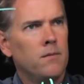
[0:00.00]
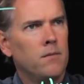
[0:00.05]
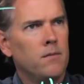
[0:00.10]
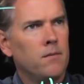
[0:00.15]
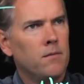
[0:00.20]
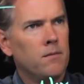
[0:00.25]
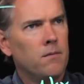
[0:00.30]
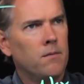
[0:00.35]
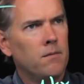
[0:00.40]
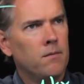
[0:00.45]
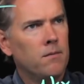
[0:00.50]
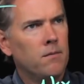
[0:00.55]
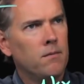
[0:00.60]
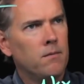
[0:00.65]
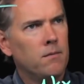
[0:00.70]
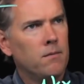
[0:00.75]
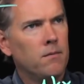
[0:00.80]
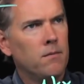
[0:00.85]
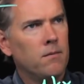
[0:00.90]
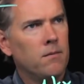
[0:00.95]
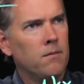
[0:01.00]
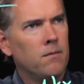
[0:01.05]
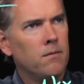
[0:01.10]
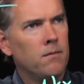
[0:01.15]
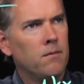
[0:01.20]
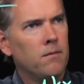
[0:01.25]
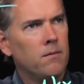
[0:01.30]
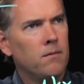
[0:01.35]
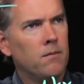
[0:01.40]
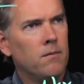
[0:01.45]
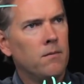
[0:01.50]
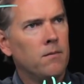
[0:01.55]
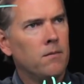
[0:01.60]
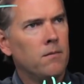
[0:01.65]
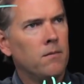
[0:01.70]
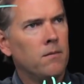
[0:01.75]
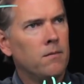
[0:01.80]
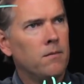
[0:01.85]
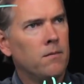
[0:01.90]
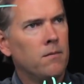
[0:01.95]

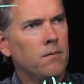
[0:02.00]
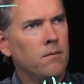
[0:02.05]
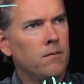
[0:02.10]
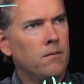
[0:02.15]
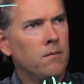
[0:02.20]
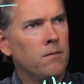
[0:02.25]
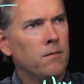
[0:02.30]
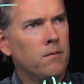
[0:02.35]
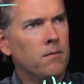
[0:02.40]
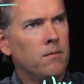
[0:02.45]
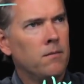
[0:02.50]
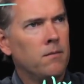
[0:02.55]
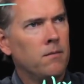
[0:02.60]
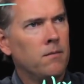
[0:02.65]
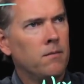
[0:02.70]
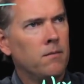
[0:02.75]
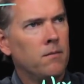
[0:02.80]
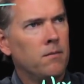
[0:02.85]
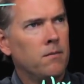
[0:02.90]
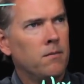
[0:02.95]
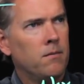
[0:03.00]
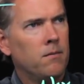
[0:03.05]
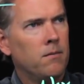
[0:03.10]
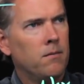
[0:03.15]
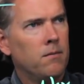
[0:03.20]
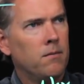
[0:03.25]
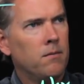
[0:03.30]
Nothing is said.